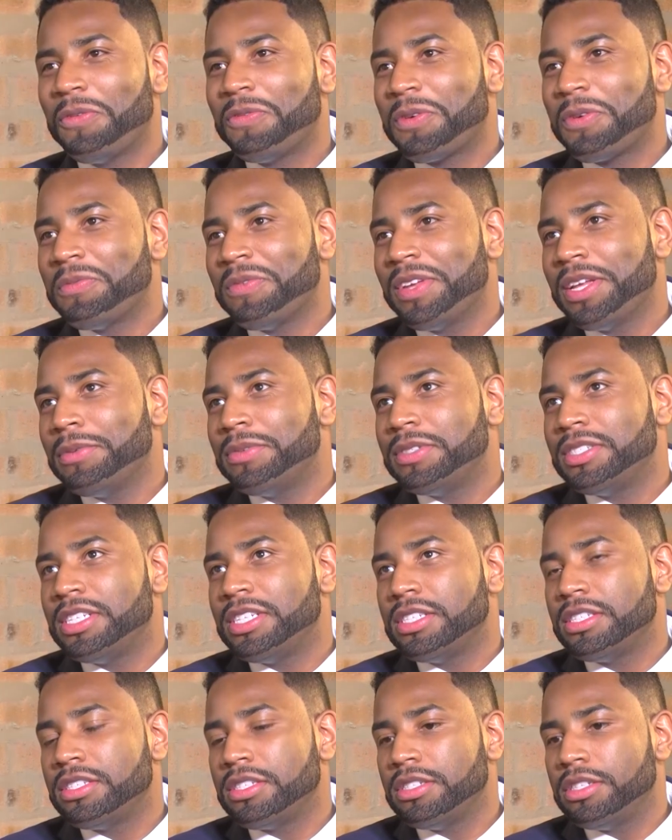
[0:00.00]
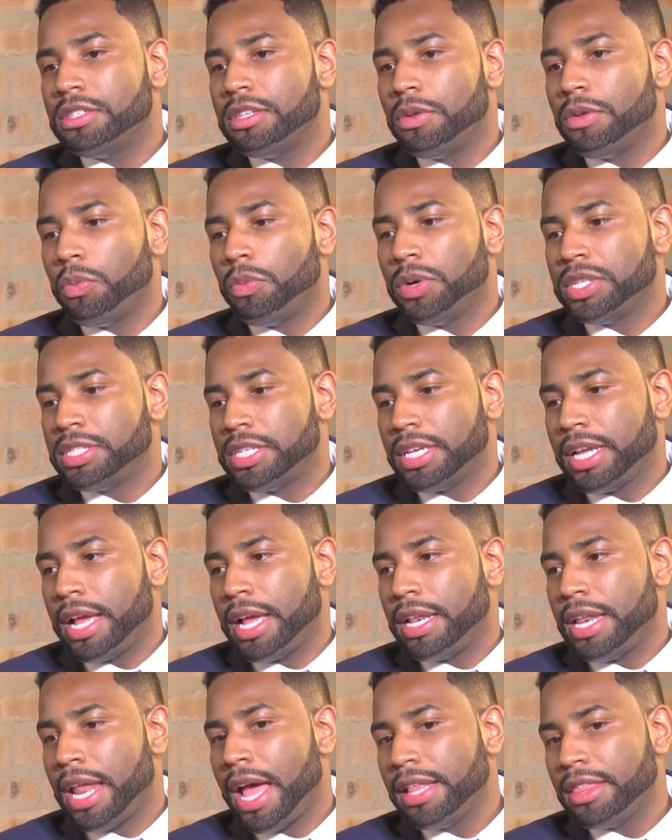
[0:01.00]
for me, it was just, once
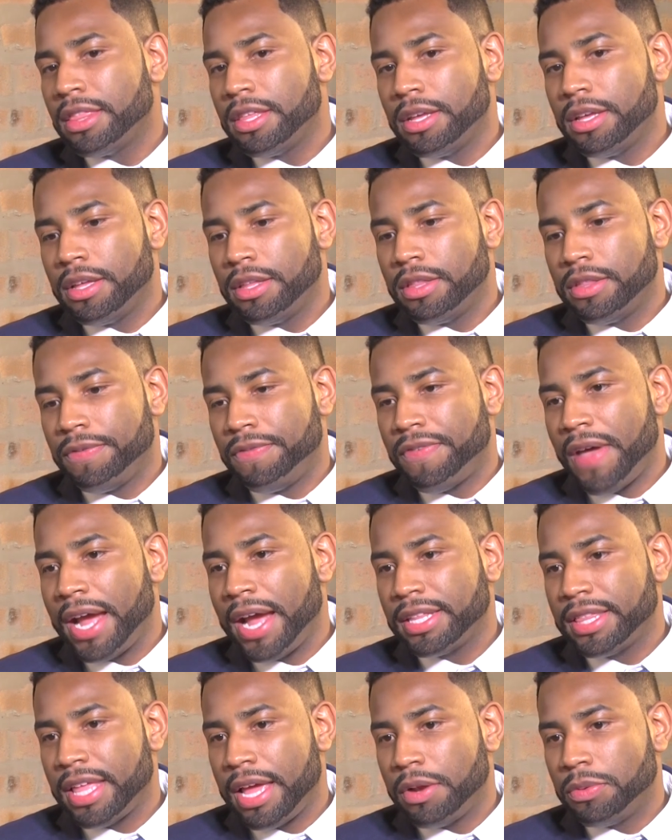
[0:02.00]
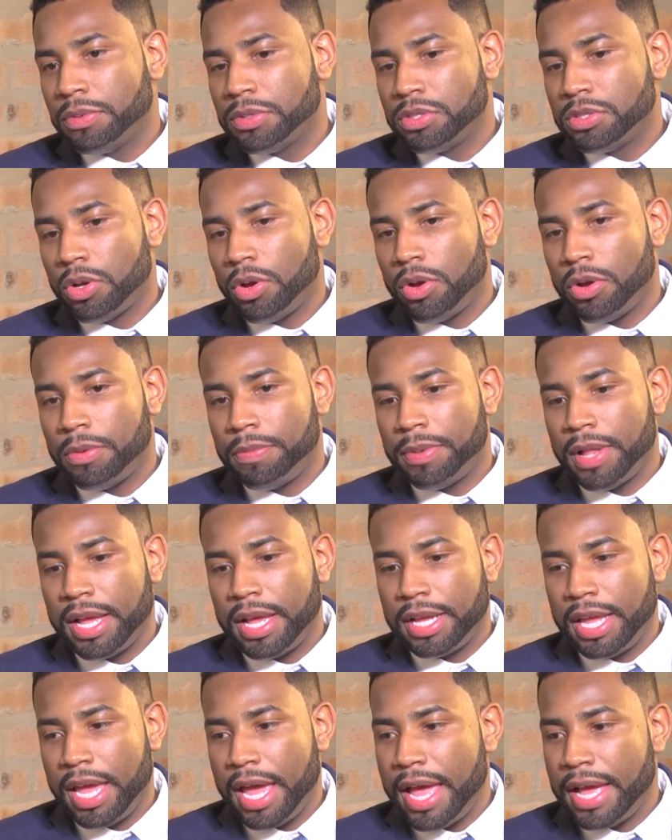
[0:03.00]
again, not the fact that it was an
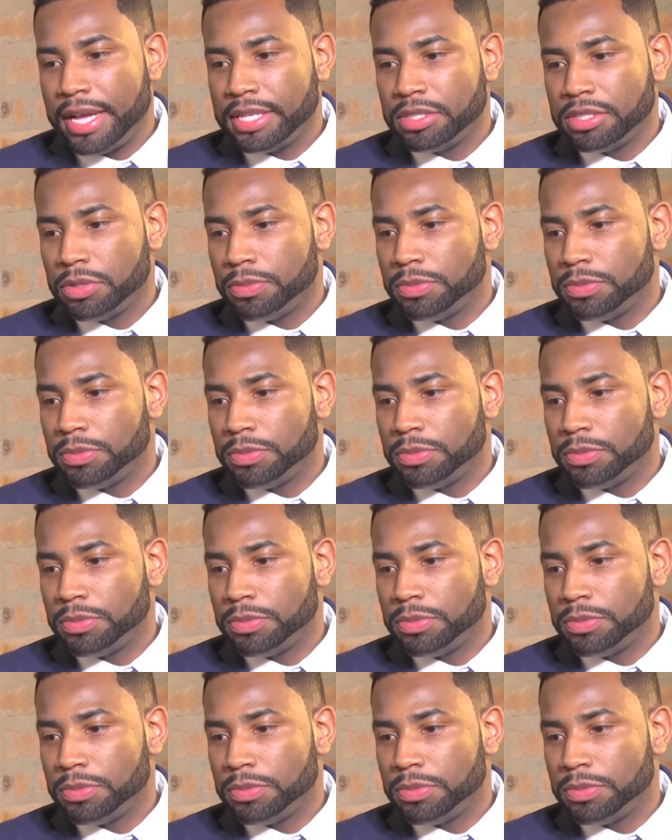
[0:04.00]
all-black cast,